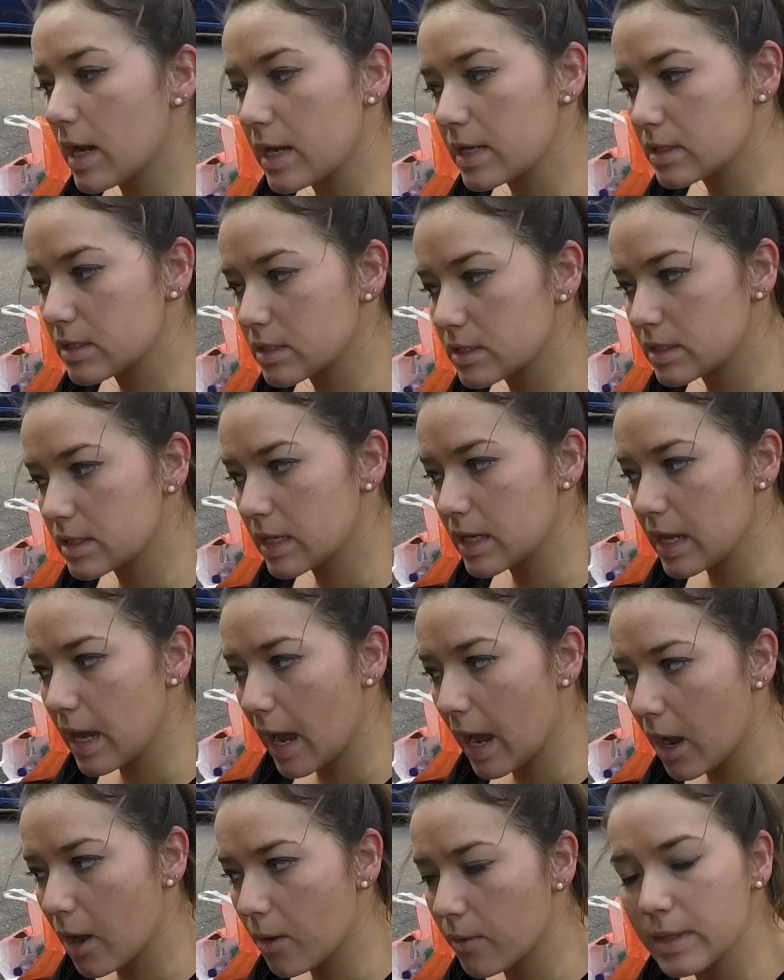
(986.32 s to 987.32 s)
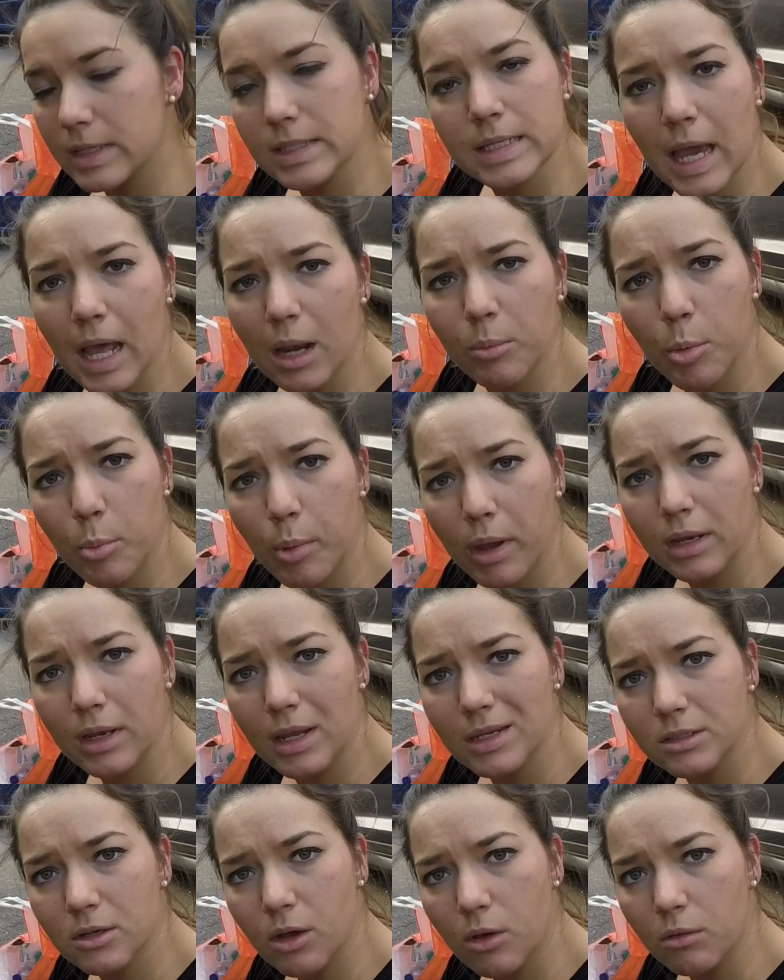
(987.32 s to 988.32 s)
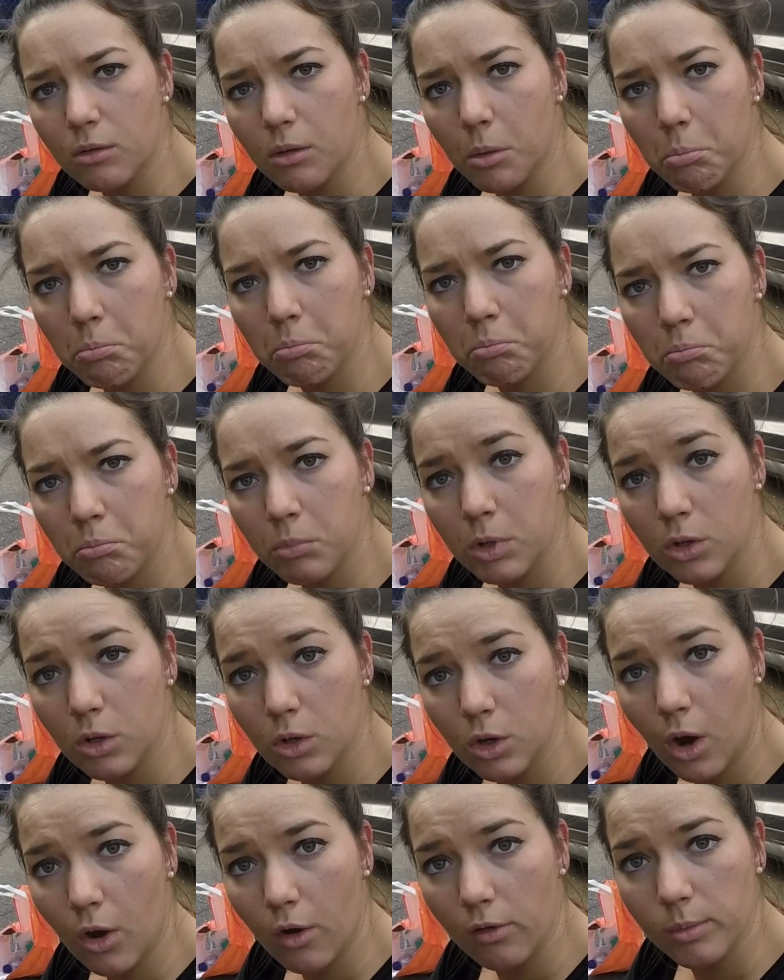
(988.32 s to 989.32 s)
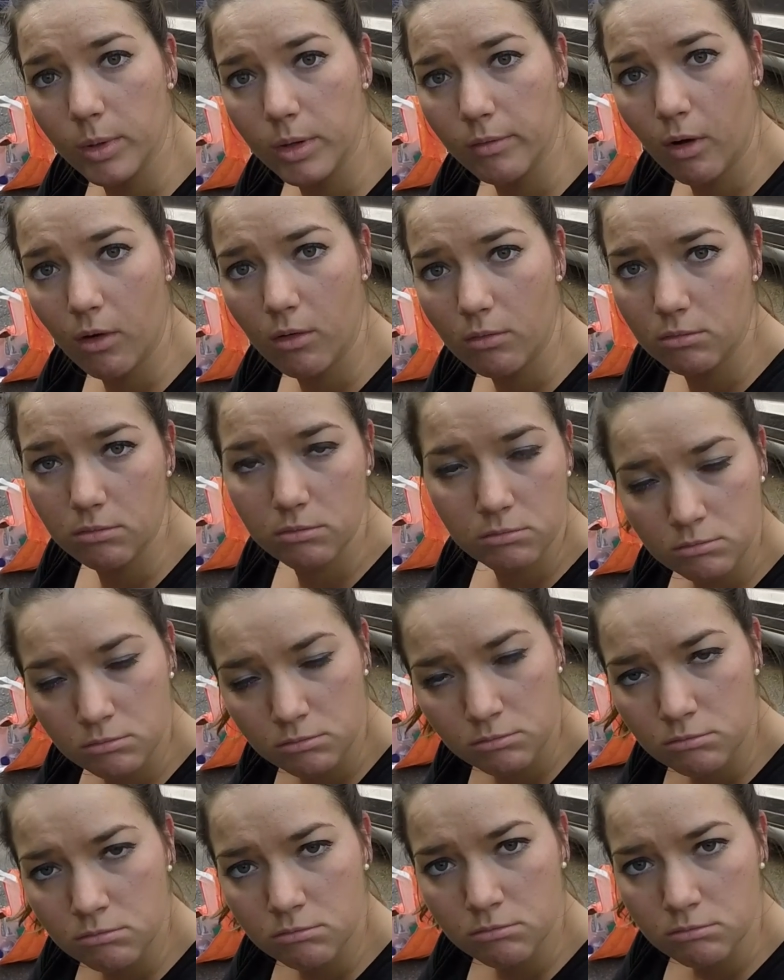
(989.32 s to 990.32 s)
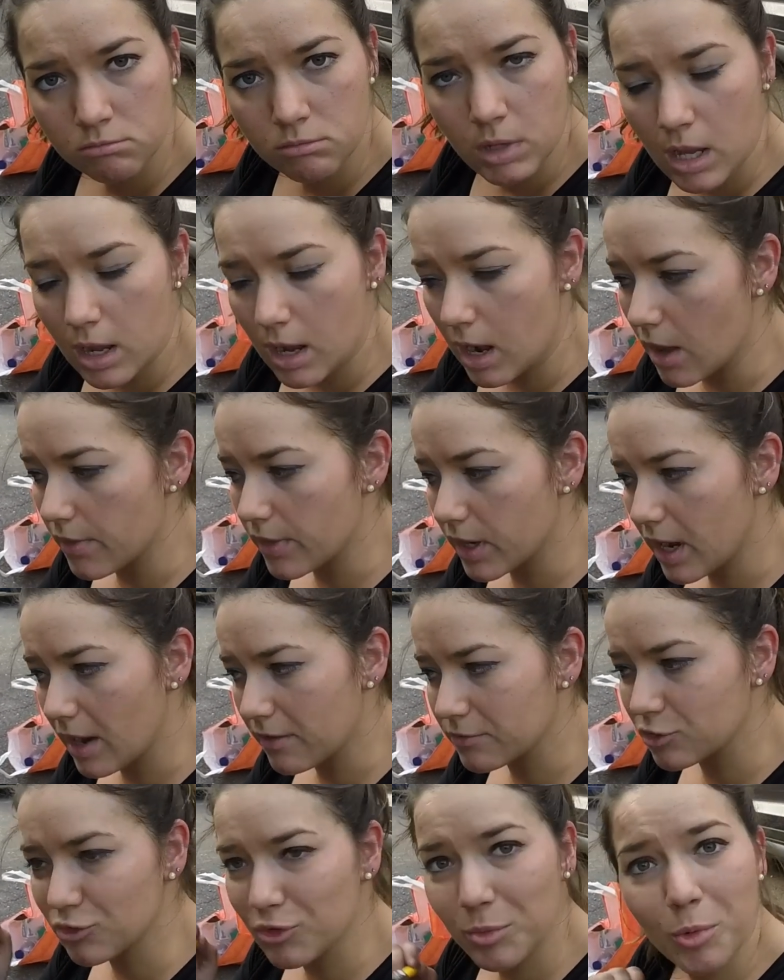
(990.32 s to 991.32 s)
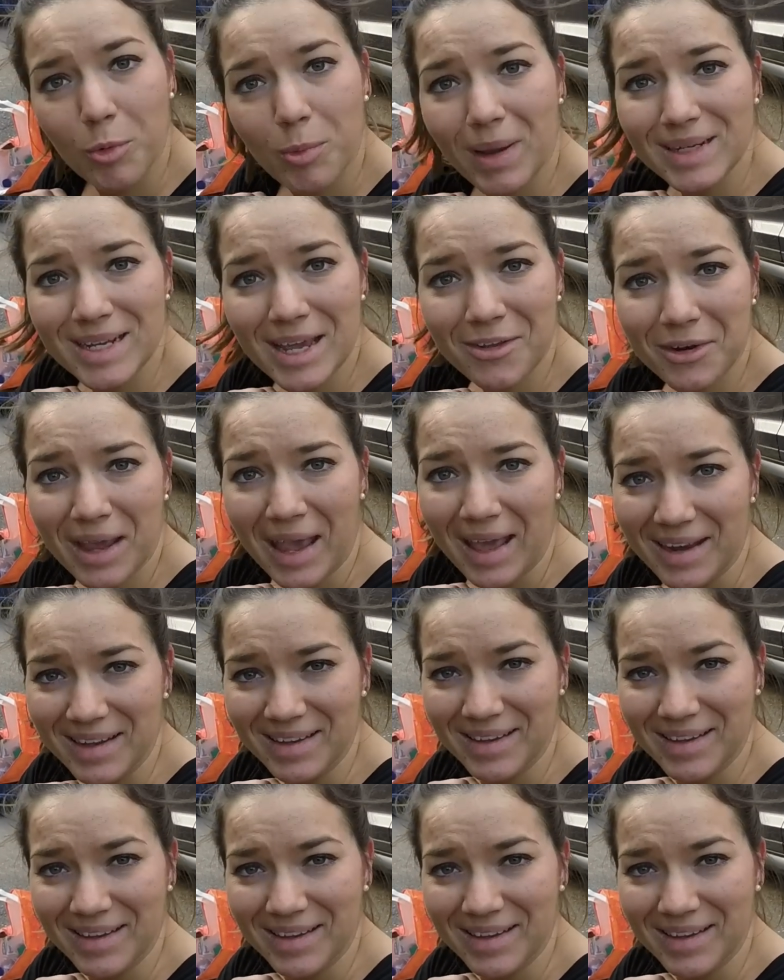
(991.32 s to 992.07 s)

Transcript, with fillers: let's see how this caliper paint gets on. Could go horribly wrong, and then I have to strip it all back down again.